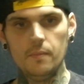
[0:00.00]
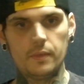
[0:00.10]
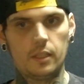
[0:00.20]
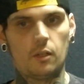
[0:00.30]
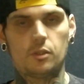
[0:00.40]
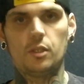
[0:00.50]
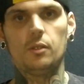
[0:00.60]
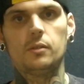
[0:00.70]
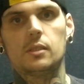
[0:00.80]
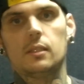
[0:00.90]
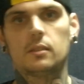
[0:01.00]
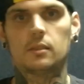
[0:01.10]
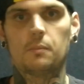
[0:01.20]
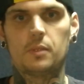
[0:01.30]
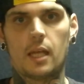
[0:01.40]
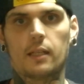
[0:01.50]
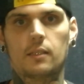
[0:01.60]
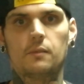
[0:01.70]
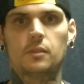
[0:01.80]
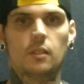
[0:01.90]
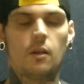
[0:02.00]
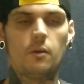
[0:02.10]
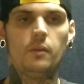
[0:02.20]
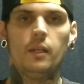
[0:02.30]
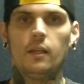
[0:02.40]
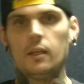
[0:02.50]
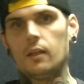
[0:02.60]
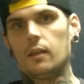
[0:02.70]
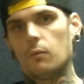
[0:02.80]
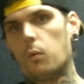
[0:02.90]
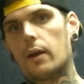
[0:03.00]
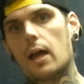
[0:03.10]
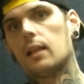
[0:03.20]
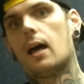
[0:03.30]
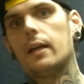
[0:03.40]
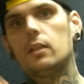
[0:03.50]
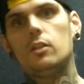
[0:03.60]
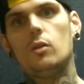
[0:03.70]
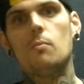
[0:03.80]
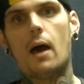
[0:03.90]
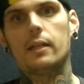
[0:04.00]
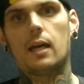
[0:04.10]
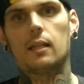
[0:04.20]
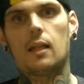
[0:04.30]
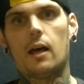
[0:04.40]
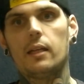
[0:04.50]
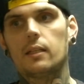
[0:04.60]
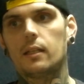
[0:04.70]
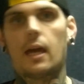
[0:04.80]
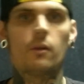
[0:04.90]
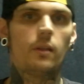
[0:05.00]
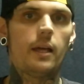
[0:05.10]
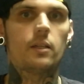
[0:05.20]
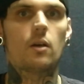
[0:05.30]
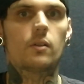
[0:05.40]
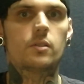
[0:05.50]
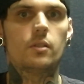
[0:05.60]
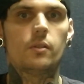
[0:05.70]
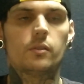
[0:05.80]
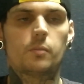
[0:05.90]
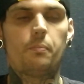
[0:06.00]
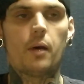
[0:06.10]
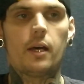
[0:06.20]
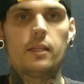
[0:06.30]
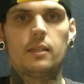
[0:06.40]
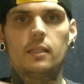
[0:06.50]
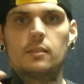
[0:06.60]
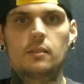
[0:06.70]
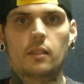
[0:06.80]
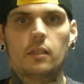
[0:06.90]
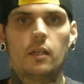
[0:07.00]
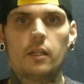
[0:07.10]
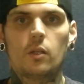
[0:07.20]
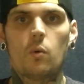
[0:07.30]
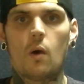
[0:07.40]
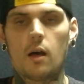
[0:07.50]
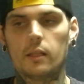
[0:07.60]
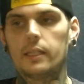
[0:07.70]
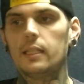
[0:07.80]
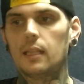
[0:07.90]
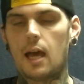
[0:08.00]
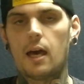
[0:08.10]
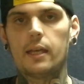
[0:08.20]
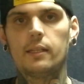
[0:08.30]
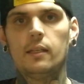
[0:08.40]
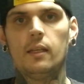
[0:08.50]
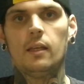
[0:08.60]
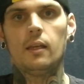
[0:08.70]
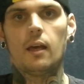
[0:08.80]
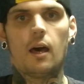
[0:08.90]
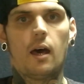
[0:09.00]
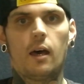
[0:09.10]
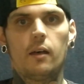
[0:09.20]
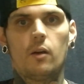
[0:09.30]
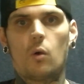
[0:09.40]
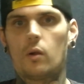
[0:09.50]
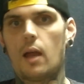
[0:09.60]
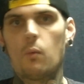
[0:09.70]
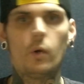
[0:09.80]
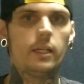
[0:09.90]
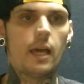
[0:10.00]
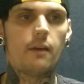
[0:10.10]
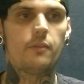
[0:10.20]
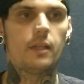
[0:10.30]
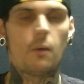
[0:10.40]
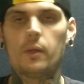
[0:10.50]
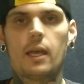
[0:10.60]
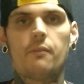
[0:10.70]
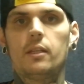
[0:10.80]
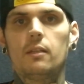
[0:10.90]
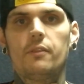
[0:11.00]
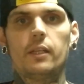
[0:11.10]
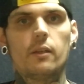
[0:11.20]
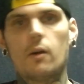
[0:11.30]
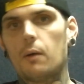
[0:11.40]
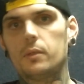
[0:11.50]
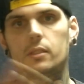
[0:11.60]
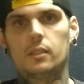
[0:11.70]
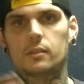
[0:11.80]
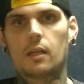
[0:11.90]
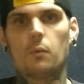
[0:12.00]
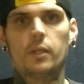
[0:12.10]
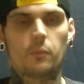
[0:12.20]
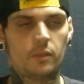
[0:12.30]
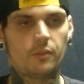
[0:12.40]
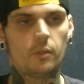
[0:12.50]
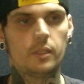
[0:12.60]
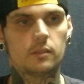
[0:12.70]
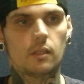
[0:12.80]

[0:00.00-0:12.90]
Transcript: You know, juice is subjective, so what I like, you might not like. And I don't like all juice, but this is a good quality line. Or I wouldn't have it in the video. I wouldn't review it.